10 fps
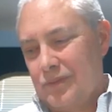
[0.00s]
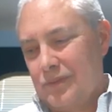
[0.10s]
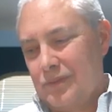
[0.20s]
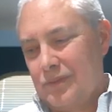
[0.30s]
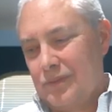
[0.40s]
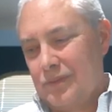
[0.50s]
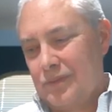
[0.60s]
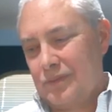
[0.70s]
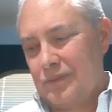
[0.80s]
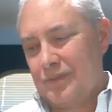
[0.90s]

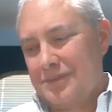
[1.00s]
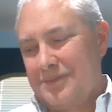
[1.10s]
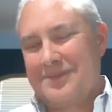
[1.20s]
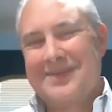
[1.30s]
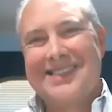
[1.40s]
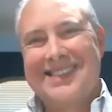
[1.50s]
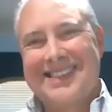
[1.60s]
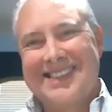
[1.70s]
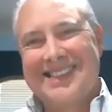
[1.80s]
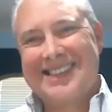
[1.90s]

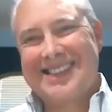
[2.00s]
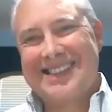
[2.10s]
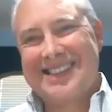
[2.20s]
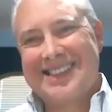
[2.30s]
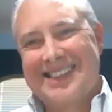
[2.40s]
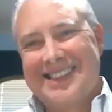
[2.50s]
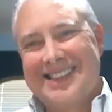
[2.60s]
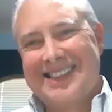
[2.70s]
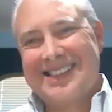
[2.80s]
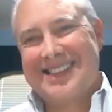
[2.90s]

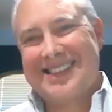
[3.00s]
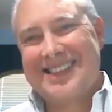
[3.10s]
This person isn't speaking.